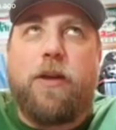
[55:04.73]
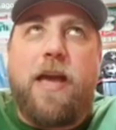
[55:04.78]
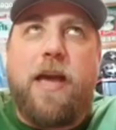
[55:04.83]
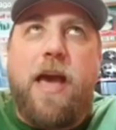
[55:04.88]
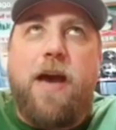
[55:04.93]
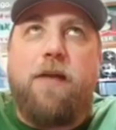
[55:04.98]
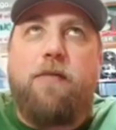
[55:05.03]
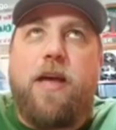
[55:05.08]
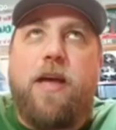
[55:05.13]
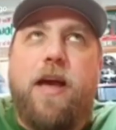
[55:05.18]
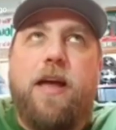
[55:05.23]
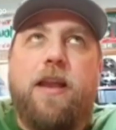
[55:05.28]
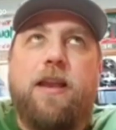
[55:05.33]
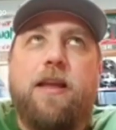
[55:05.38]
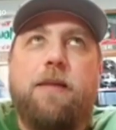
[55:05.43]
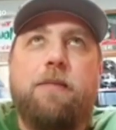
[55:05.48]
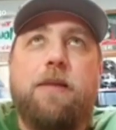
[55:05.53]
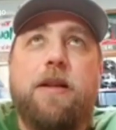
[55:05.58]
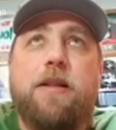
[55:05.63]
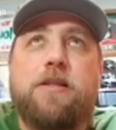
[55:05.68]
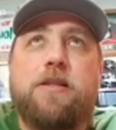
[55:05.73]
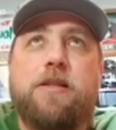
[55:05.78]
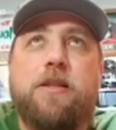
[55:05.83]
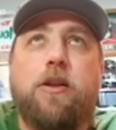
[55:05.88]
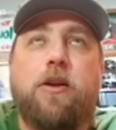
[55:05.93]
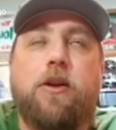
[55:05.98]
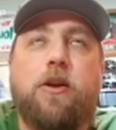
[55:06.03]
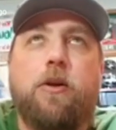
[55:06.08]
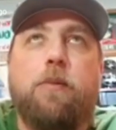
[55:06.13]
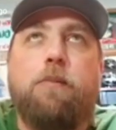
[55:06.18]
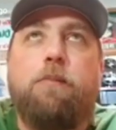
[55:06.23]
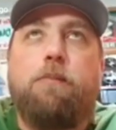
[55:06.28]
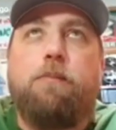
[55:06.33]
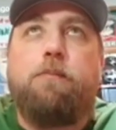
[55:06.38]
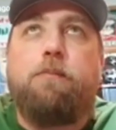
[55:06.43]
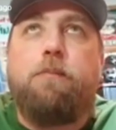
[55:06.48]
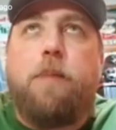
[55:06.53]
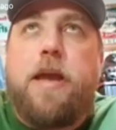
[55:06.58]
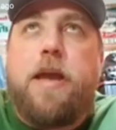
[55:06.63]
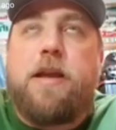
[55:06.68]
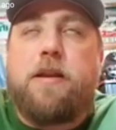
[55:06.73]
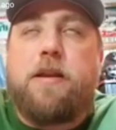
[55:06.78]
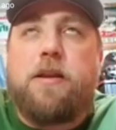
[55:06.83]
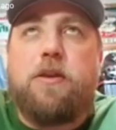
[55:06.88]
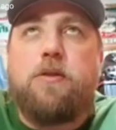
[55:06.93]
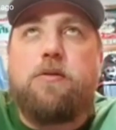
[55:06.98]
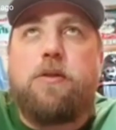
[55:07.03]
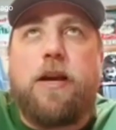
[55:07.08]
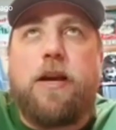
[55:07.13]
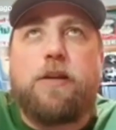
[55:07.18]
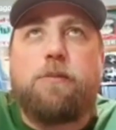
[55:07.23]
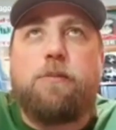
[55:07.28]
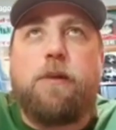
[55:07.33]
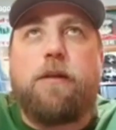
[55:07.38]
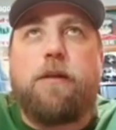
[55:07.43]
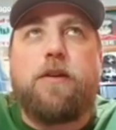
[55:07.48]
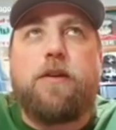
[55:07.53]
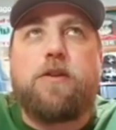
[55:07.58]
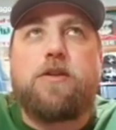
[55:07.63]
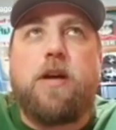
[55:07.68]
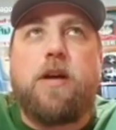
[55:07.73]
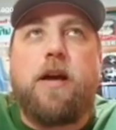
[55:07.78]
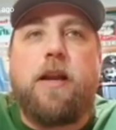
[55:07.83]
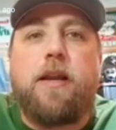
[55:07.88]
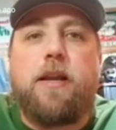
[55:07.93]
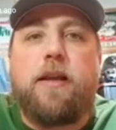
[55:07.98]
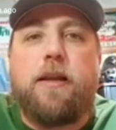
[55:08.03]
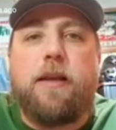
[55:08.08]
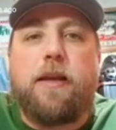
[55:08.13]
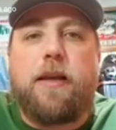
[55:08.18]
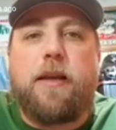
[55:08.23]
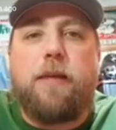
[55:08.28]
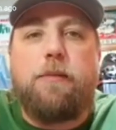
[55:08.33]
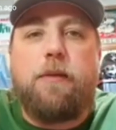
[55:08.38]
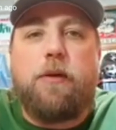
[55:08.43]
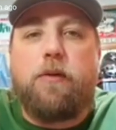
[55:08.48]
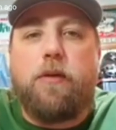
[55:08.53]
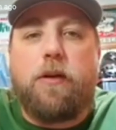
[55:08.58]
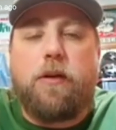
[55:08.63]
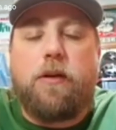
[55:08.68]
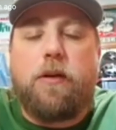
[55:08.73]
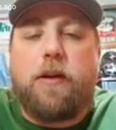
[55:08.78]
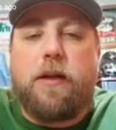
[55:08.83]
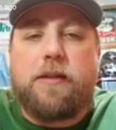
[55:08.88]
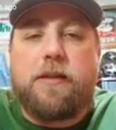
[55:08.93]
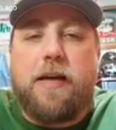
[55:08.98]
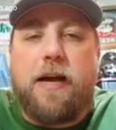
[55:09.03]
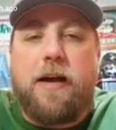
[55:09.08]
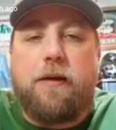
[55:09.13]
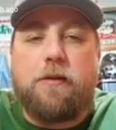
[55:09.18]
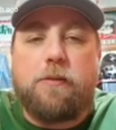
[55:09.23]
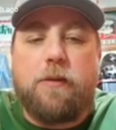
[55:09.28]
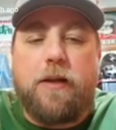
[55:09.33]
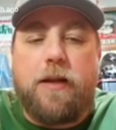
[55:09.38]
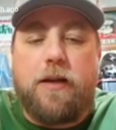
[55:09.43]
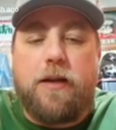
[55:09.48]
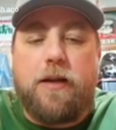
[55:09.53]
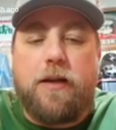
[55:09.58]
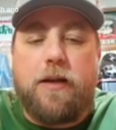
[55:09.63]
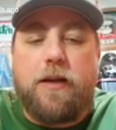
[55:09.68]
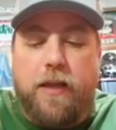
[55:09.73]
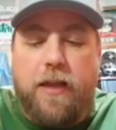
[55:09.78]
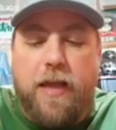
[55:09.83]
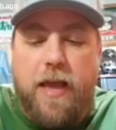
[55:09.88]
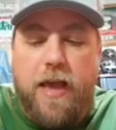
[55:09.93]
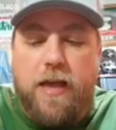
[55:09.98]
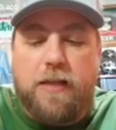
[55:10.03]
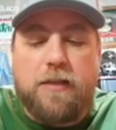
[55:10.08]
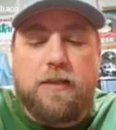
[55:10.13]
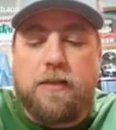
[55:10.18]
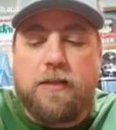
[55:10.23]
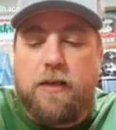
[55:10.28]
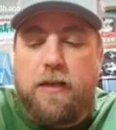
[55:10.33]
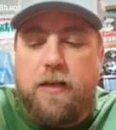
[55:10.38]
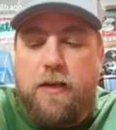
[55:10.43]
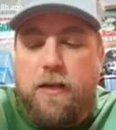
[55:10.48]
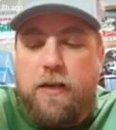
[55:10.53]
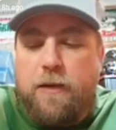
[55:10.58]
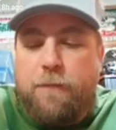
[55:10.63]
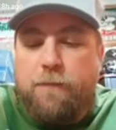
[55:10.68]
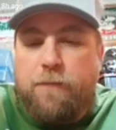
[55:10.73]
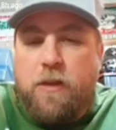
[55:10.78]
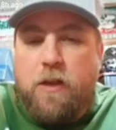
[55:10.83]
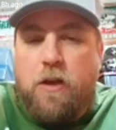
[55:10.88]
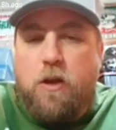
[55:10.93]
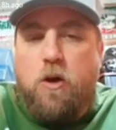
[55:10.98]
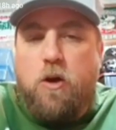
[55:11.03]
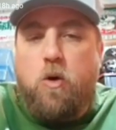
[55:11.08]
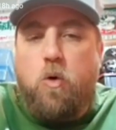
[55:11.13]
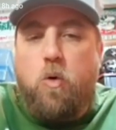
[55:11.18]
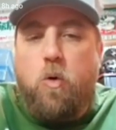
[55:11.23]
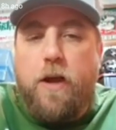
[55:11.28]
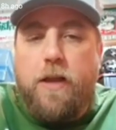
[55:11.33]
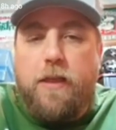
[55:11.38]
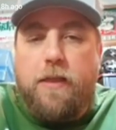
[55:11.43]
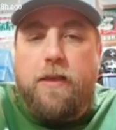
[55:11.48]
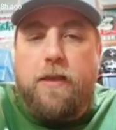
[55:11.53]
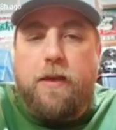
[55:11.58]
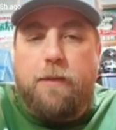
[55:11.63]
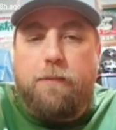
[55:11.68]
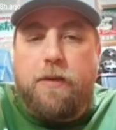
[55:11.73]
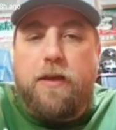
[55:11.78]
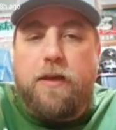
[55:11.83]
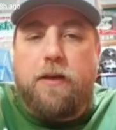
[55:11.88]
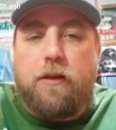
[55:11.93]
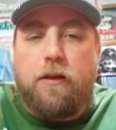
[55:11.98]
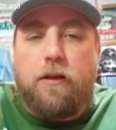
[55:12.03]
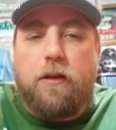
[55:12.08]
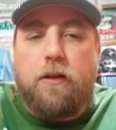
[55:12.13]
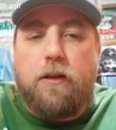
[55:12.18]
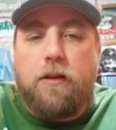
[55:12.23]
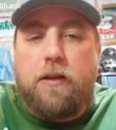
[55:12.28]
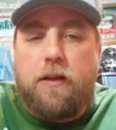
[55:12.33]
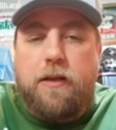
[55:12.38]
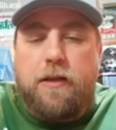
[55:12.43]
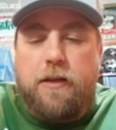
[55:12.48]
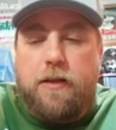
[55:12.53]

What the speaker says: really have that, I mean, it's still a good bait, and you do catch big fish on it, and it can be really good at times. It has quite the appeal.